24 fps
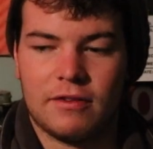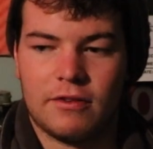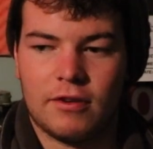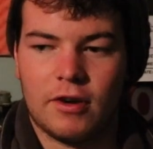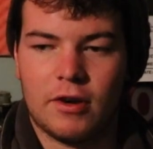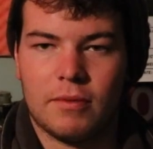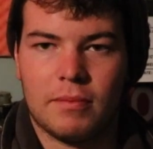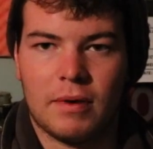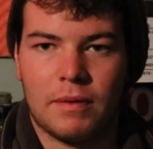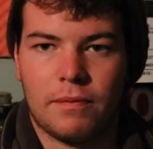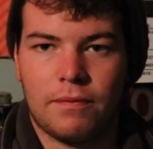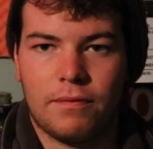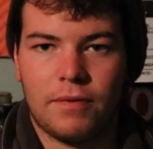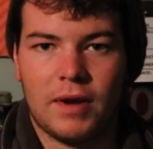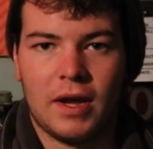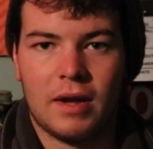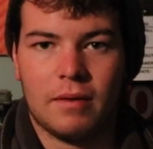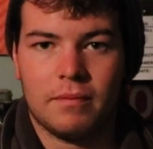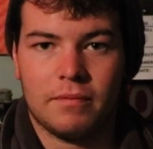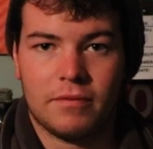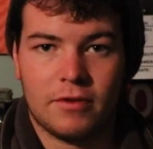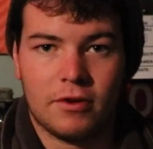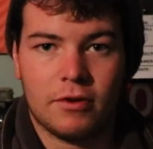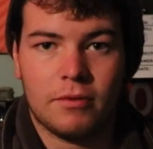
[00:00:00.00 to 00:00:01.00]
So my
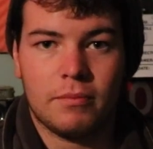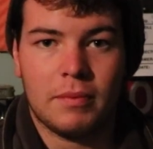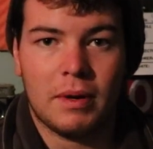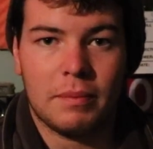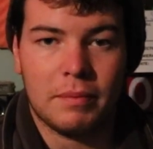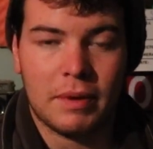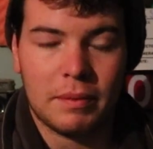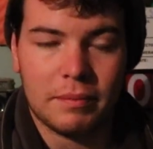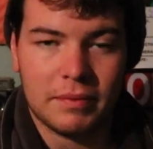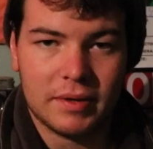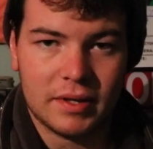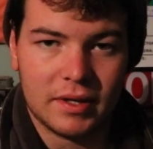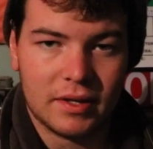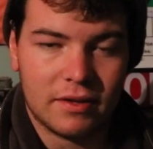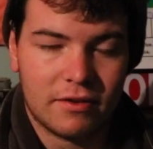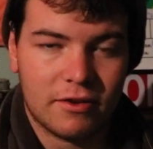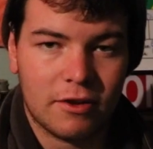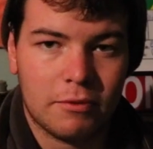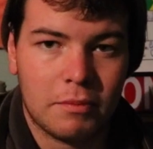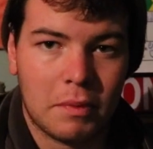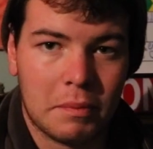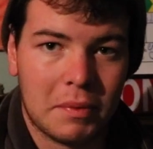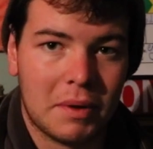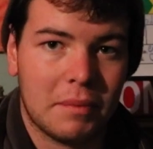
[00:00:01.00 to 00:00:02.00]
mum
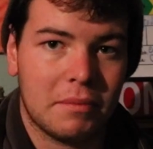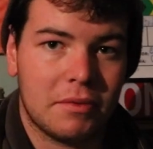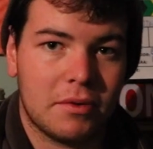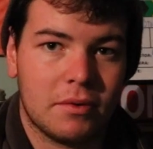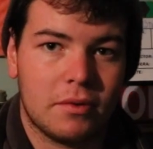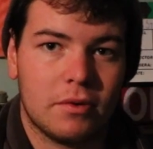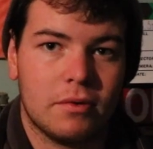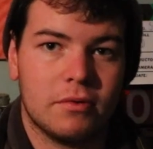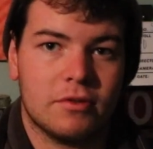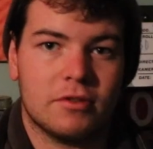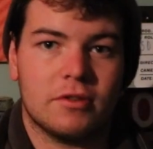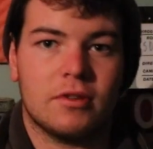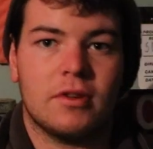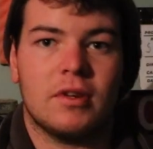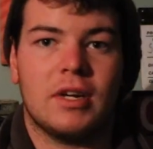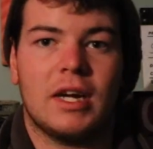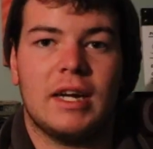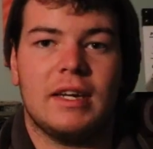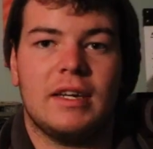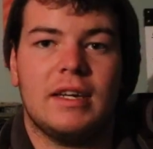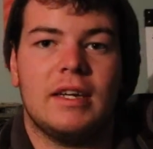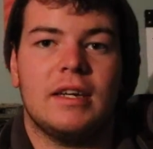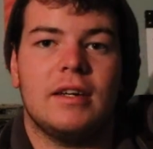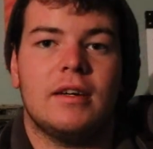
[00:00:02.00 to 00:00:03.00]
thought it was a good
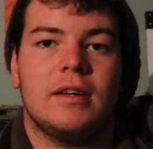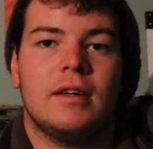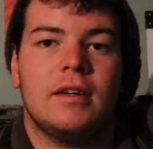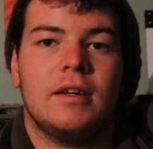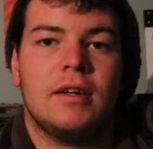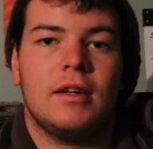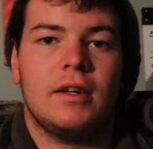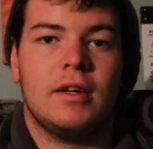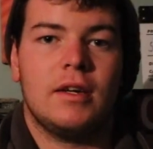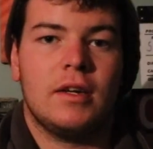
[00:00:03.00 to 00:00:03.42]
idea